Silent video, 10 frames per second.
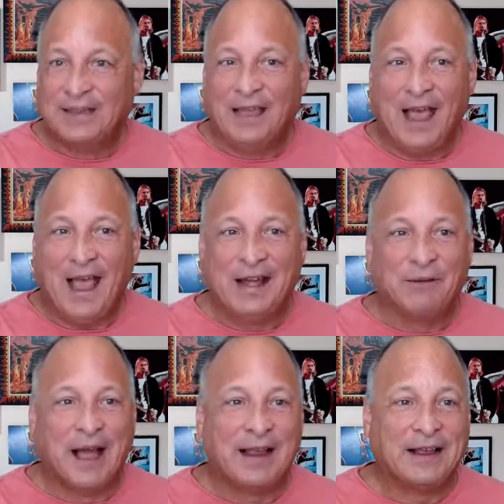
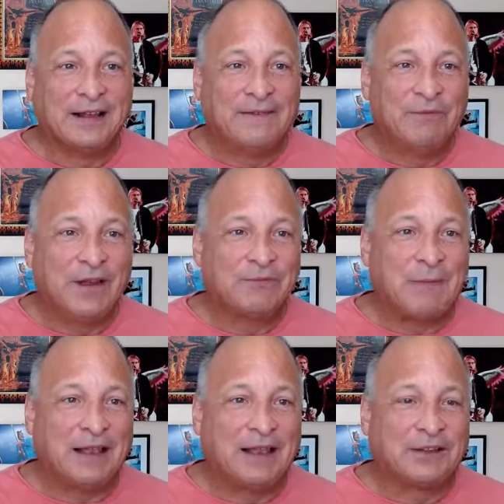anyway, there's
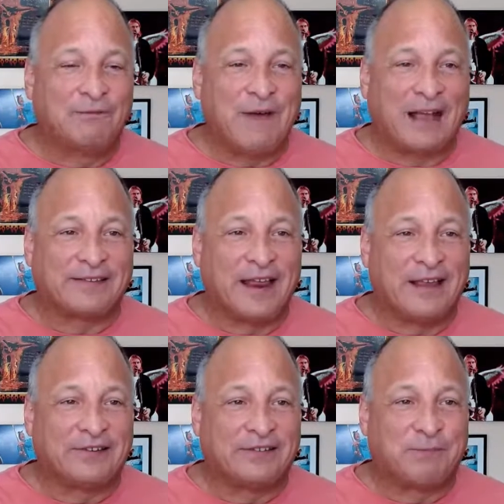my little
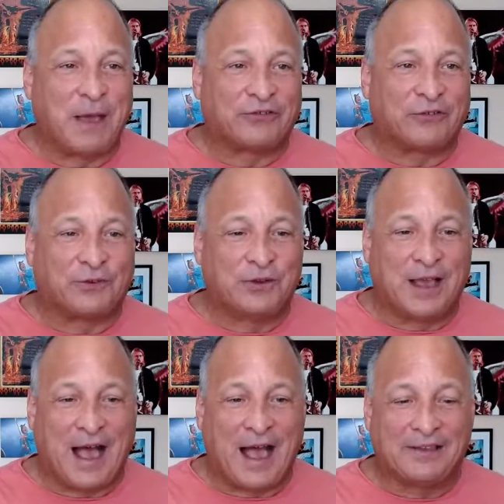vaccination special for you
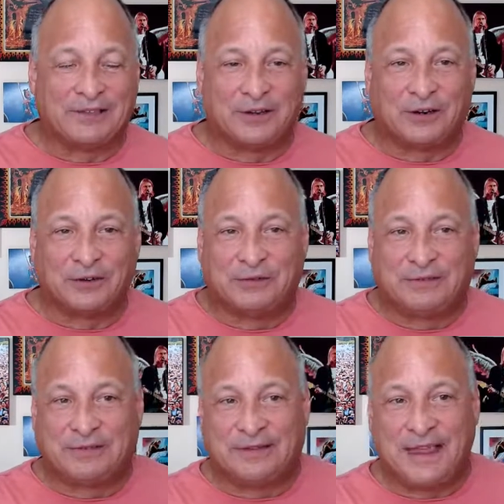guys. A little
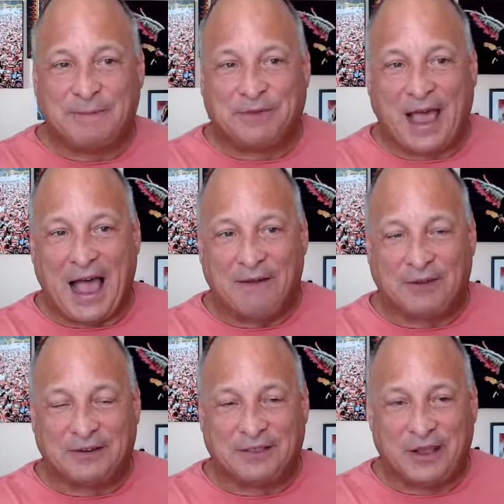deep dive
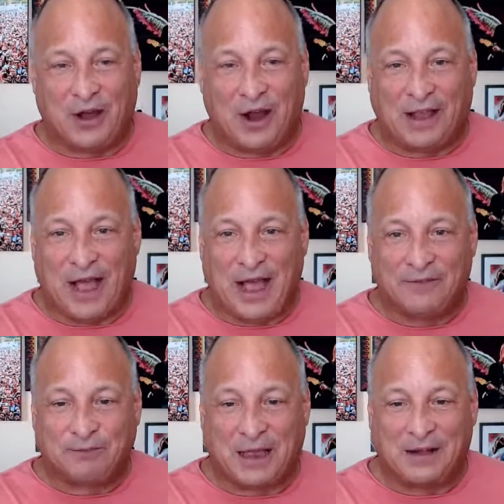into the
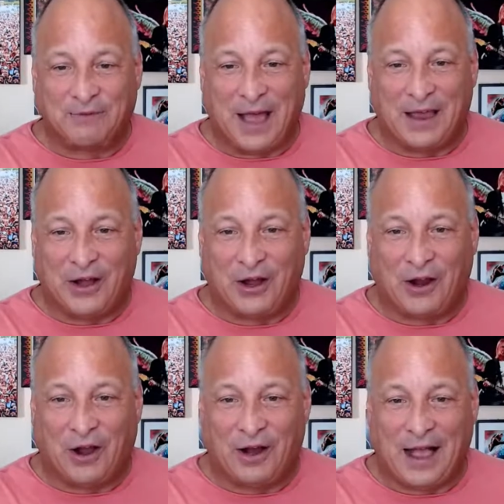archives, my Nirvana
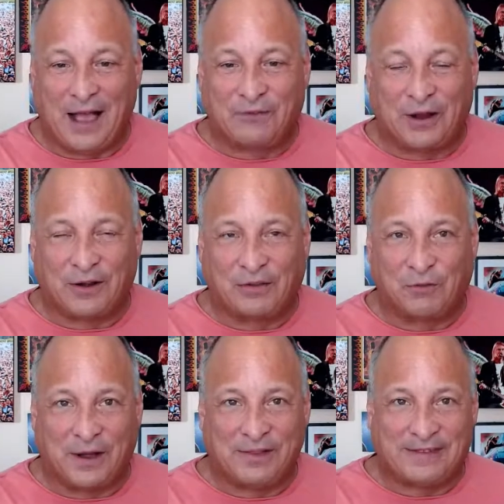archives there on the
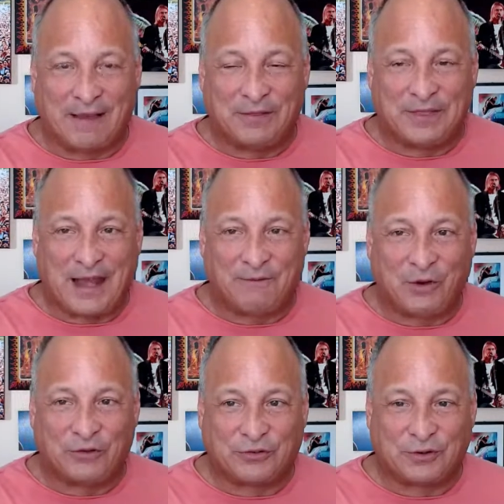27th
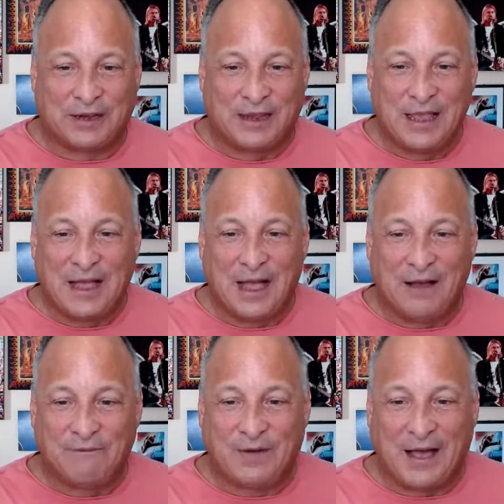anniversary of